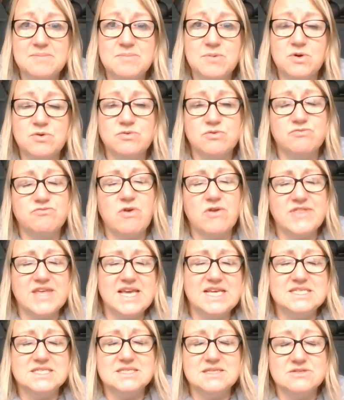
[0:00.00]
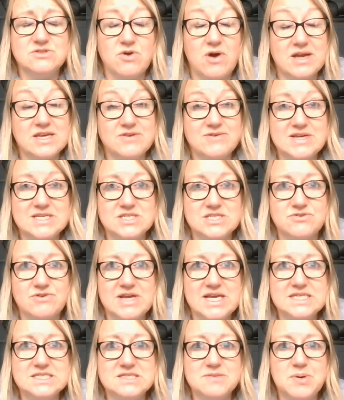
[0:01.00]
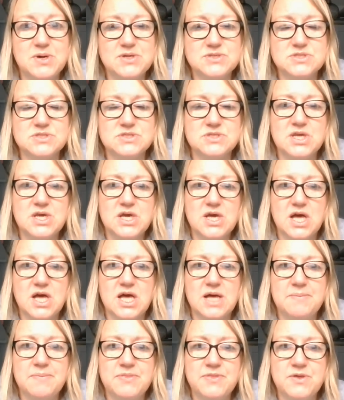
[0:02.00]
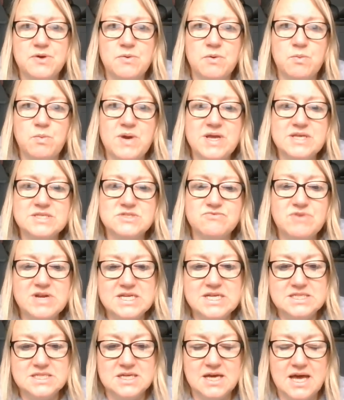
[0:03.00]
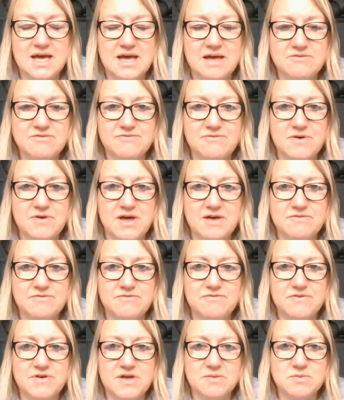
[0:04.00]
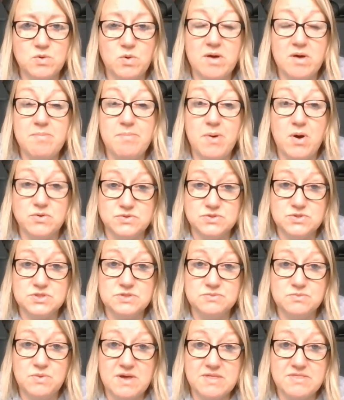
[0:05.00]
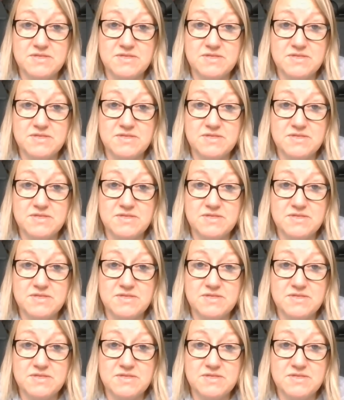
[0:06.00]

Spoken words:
or rather he's not our narrator, sorry, he's the person that we as the reader have quite a bond with,